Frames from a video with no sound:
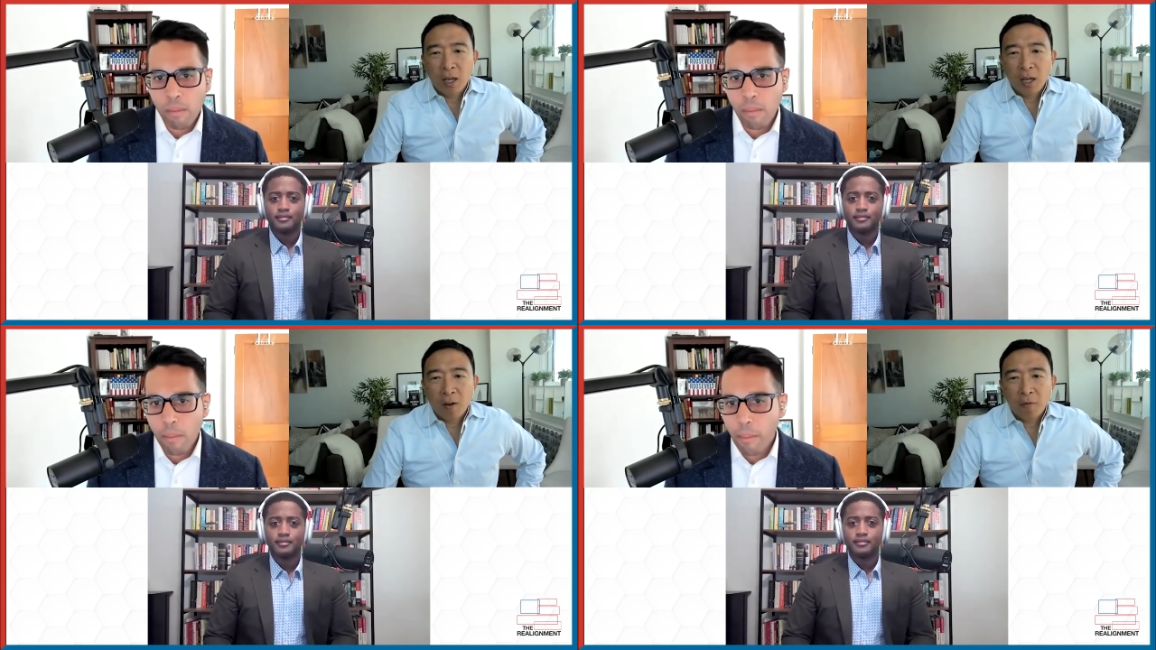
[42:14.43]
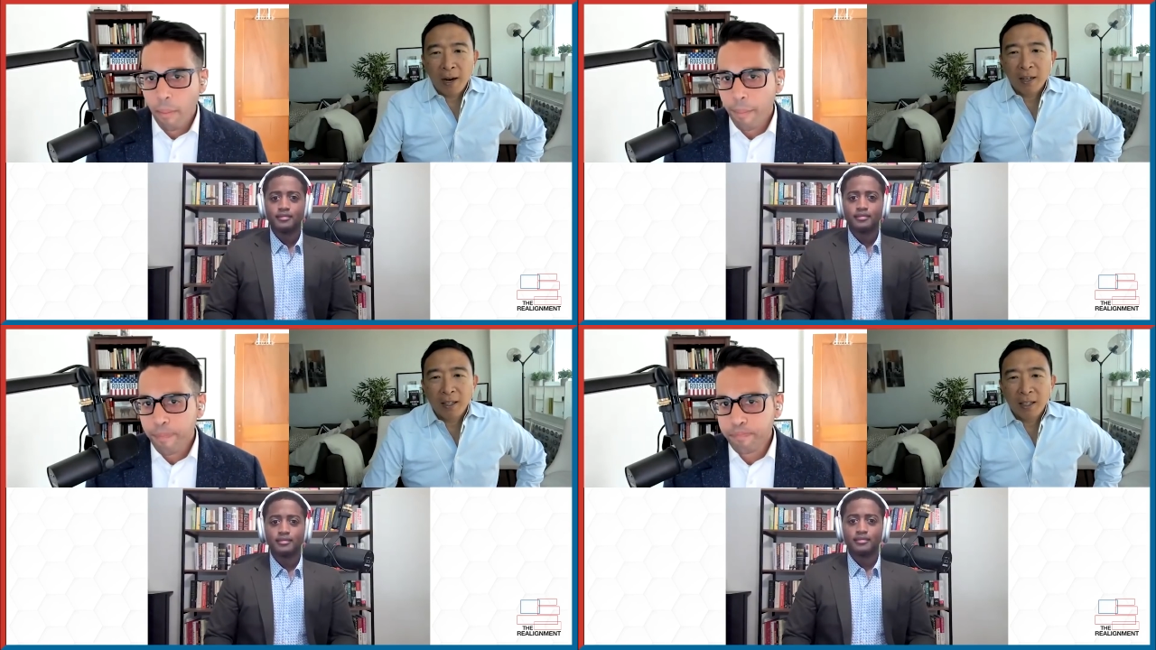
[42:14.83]
Speaker 1: uh,
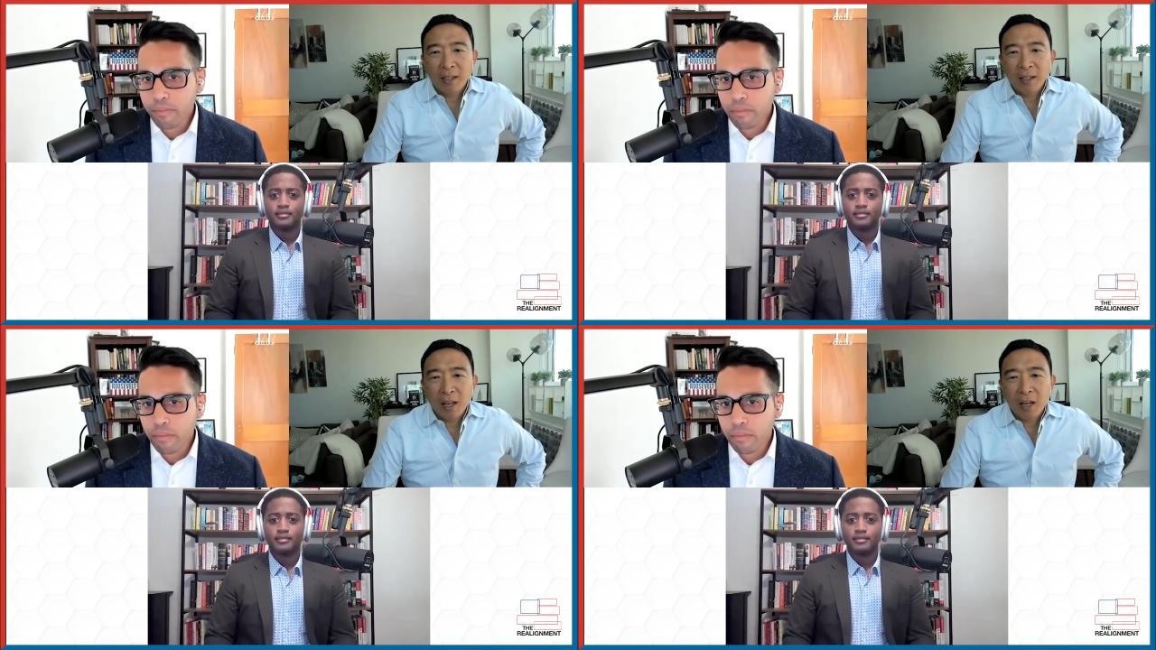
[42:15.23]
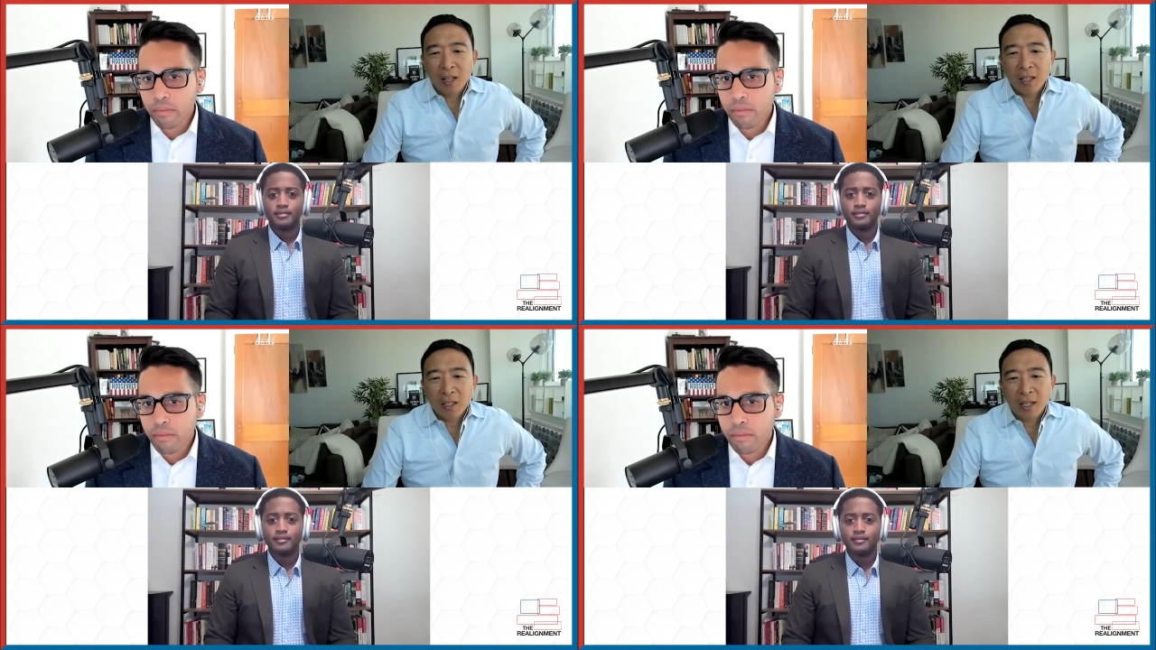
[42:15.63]
frankly, and,
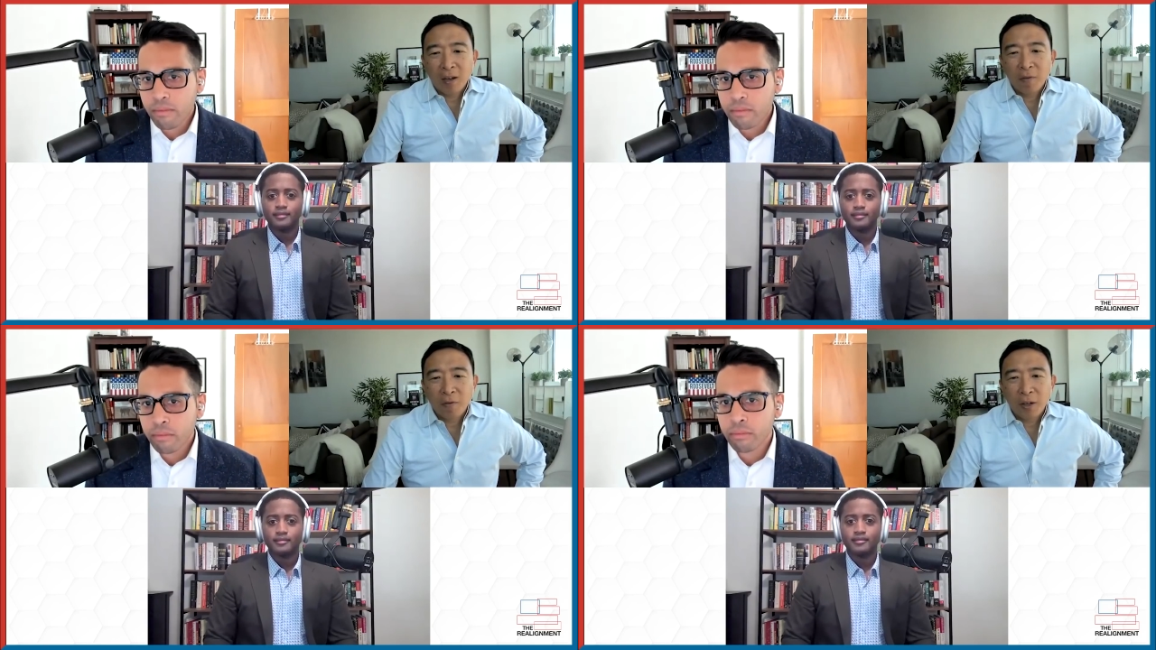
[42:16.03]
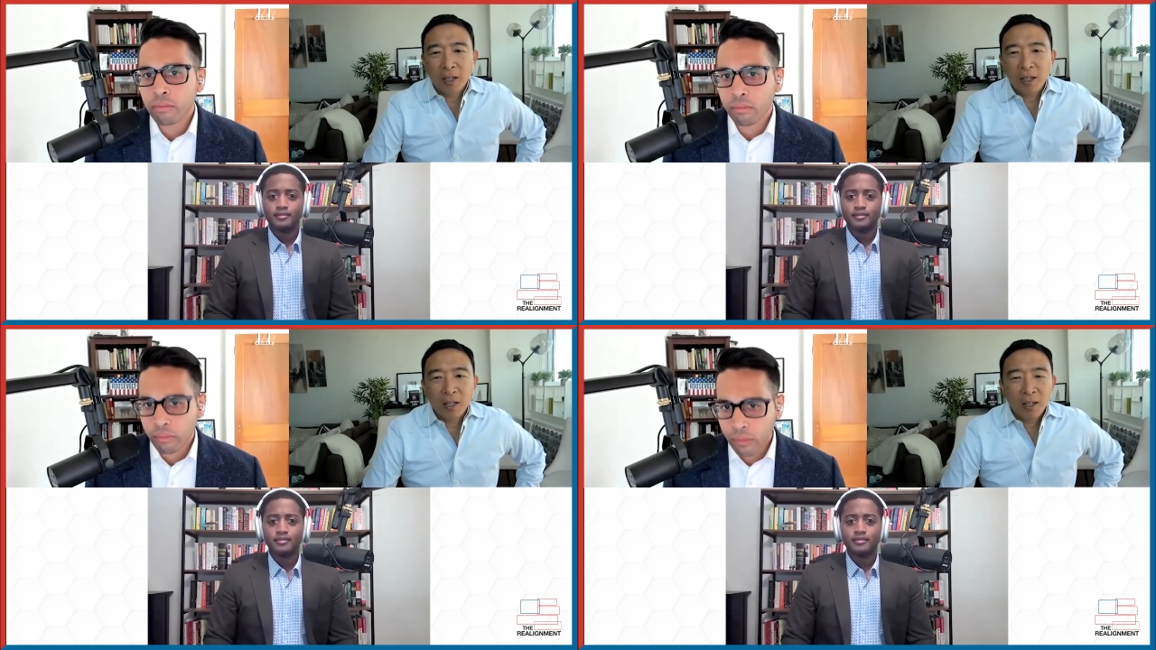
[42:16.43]
and this is kind of
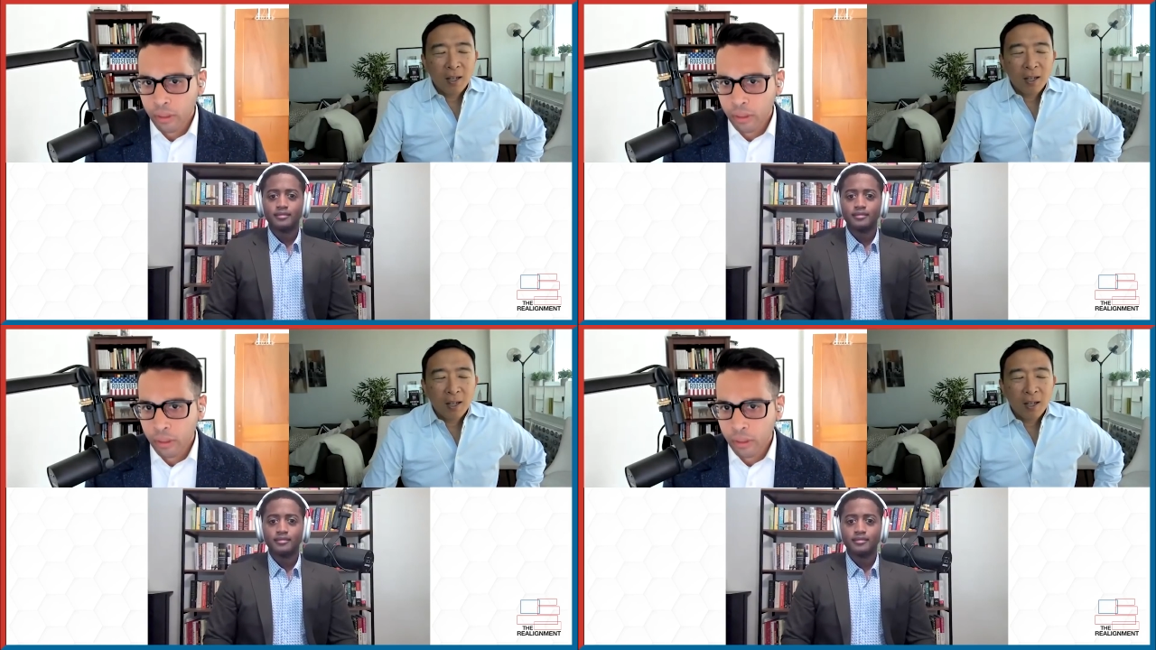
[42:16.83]
funny,